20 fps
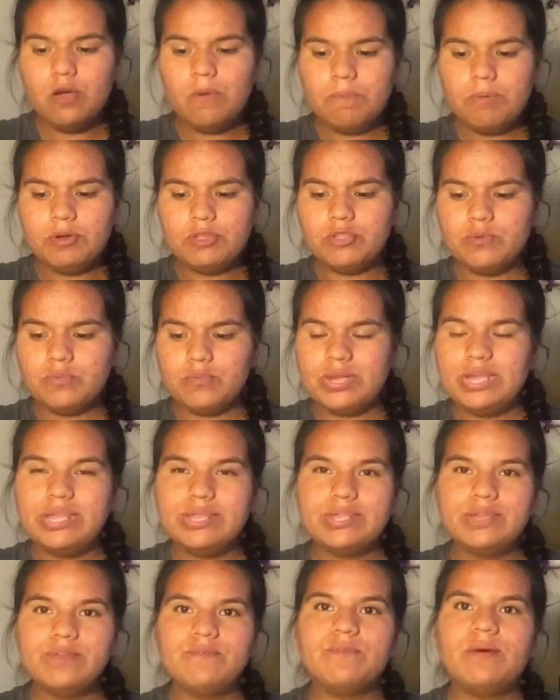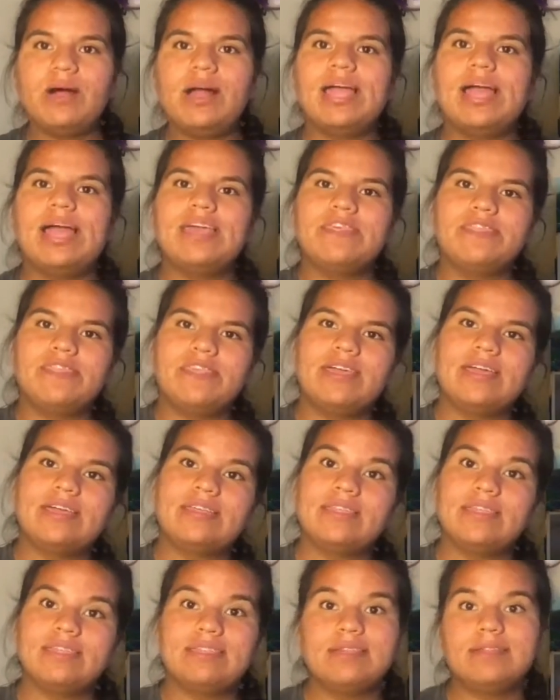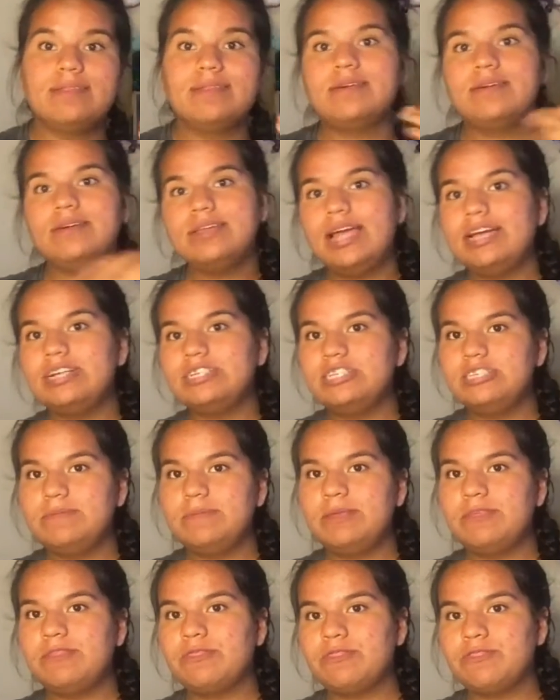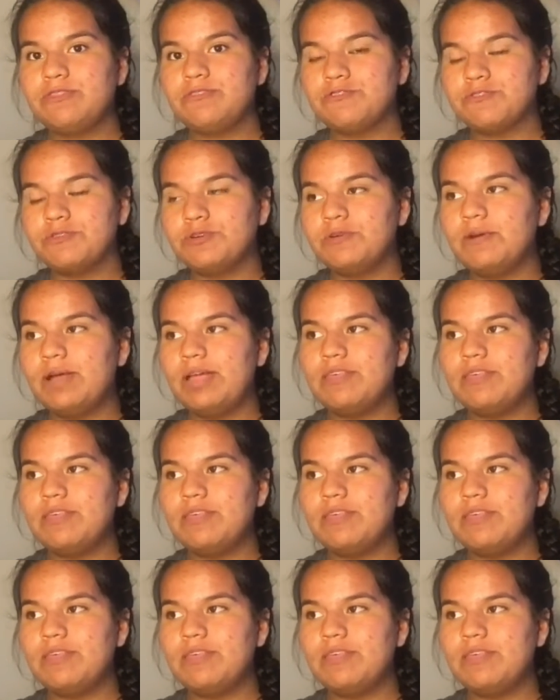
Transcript: But the reason why I think that this could actually be true,